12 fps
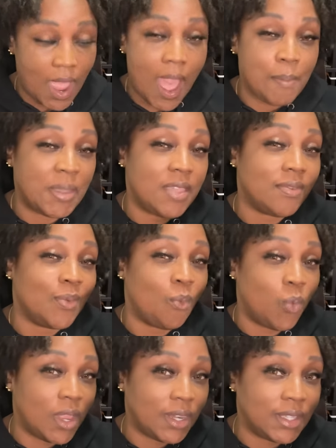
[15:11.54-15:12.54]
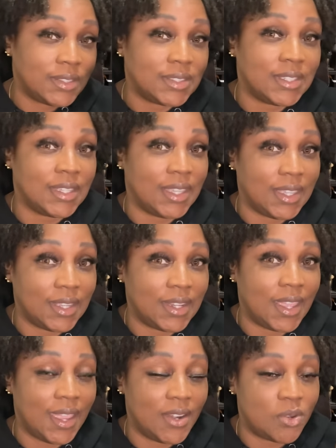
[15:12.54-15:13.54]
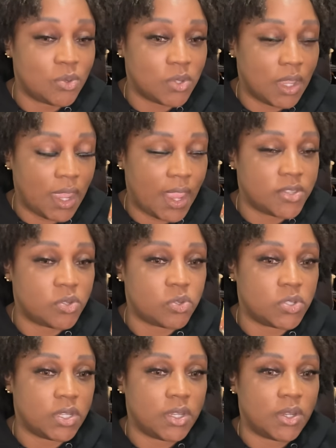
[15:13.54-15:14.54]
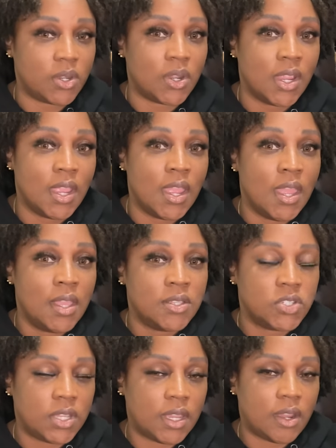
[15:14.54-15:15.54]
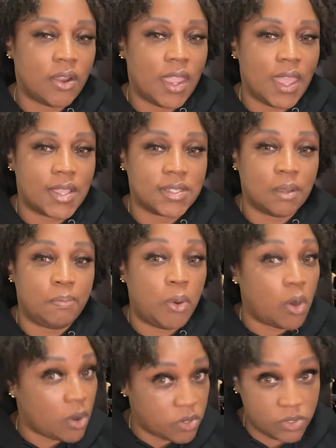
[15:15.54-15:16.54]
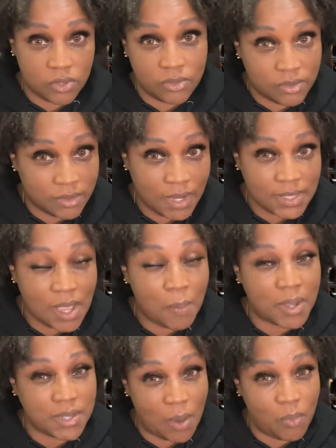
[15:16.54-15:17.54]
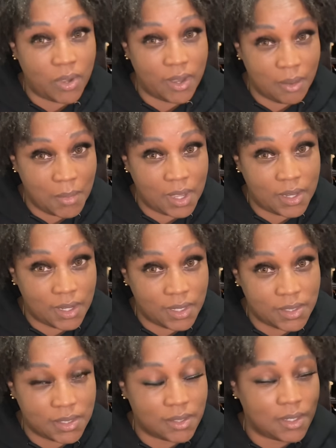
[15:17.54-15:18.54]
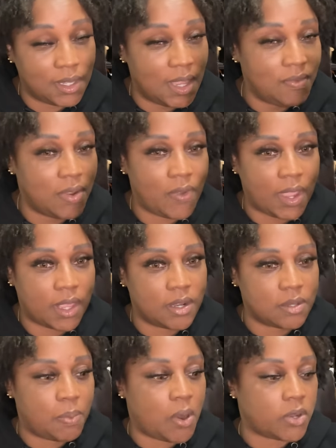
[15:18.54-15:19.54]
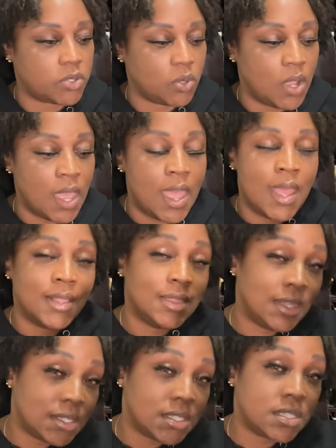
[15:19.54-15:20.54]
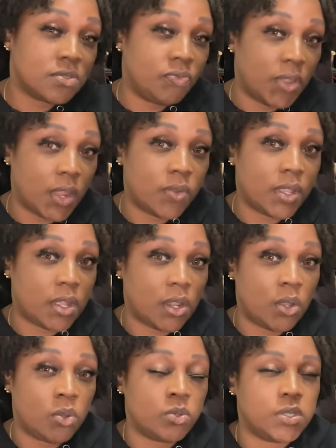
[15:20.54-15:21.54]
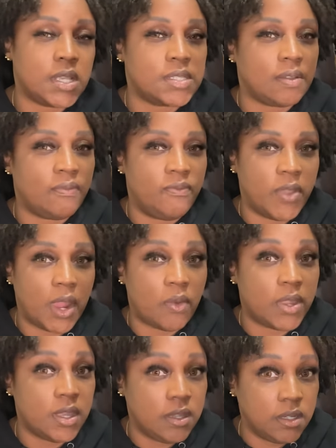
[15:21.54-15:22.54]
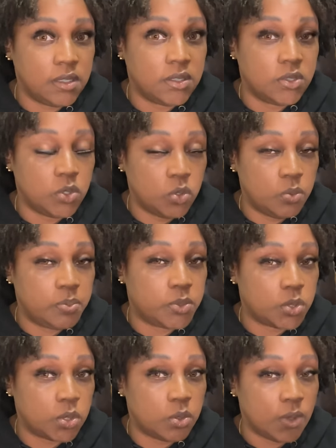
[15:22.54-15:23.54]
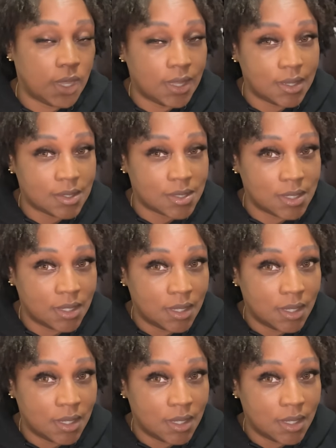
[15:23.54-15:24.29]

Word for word: I'm even willing to get Angel, Angel Share share as a partial. That's how much I wanted in my collection, even if I get it as a partial. This is very close. It's a very good dupe to it.